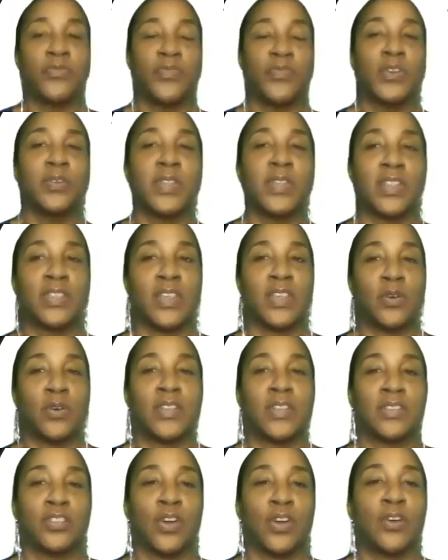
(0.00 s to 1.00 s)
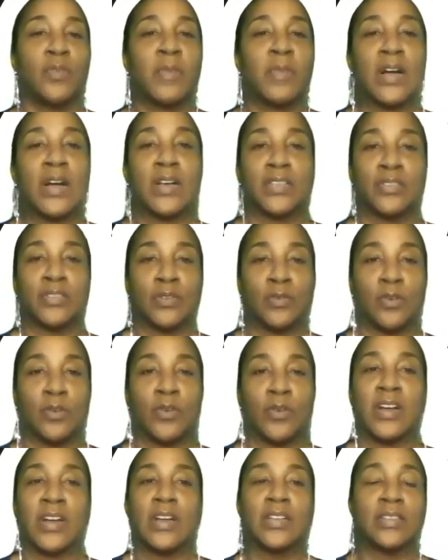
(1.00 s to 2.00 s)
feel that the term hustle
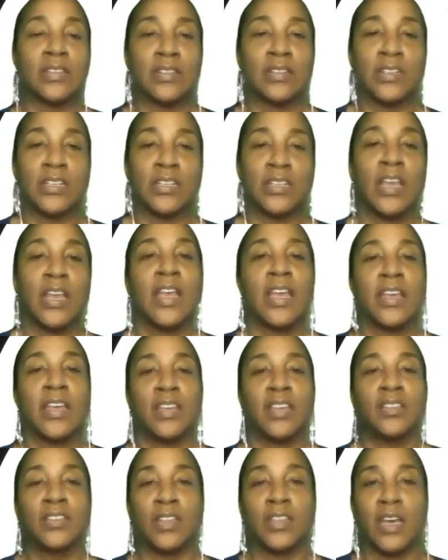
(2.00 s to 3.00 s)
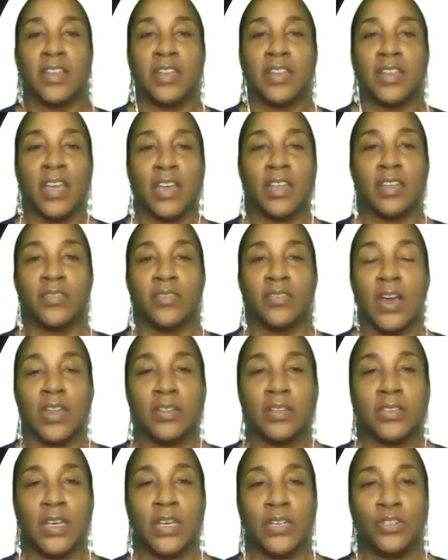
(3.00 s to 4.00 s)
or hustling gets a negative
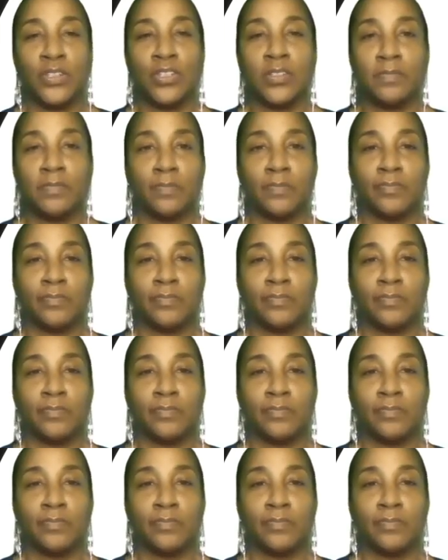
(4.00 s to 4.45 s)
connotation?